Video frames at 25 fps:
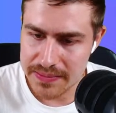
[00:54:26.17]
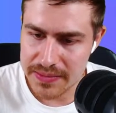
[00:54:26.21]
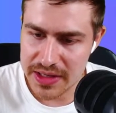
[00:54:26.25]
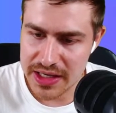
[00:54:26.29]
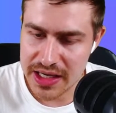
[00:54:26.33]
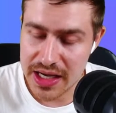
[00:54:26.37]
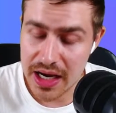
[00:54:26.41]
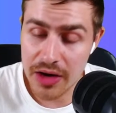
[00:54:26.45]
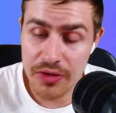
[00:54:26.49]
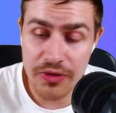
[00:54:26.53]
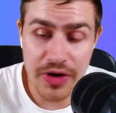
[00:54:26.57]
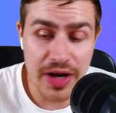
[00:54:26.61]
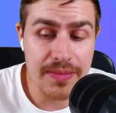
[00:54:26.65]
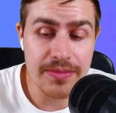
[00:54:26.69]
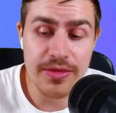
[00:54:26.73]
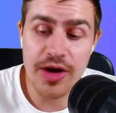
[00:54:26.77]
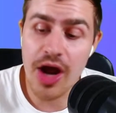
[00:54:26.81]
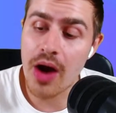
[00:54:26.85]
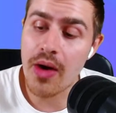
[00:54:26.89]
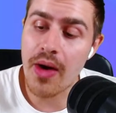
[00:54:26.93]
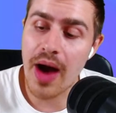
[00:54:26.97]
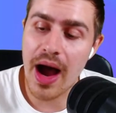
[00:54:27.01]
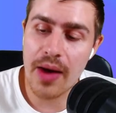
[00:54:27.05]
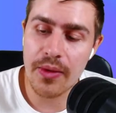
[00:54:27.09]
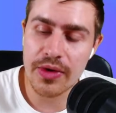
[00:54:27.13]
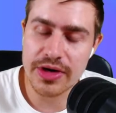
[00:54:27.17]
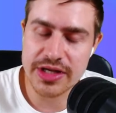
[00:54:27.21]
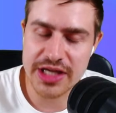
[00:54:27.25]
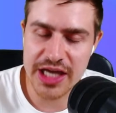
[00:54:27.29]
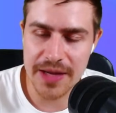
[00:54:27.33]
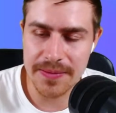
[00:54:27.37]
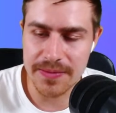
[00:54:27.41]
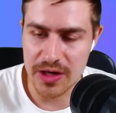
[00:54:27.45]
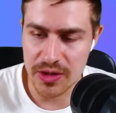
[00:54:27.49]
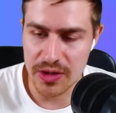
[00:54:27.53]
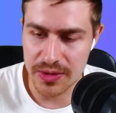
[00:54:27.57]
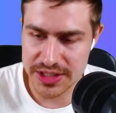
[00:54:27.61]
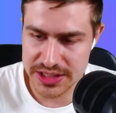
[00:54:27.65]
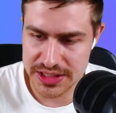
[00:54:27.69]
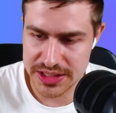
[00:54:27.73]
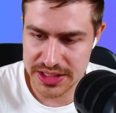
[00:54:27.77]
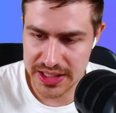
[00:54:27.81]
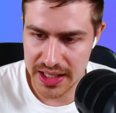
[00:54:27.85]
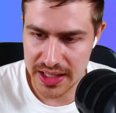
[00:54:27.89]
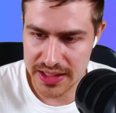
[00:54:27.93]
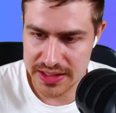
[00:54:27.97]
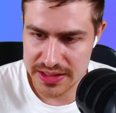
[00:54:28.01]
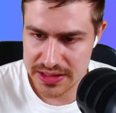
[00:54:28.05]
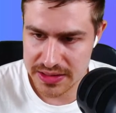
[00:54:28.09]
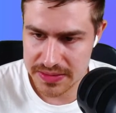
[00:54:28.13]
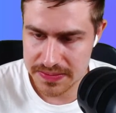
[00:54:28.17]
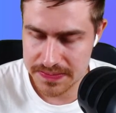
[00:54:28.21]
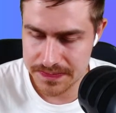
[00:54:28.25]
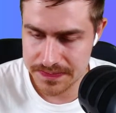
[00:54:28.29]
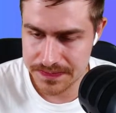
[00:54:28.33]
Karim, no, I would keep Luis Diaz.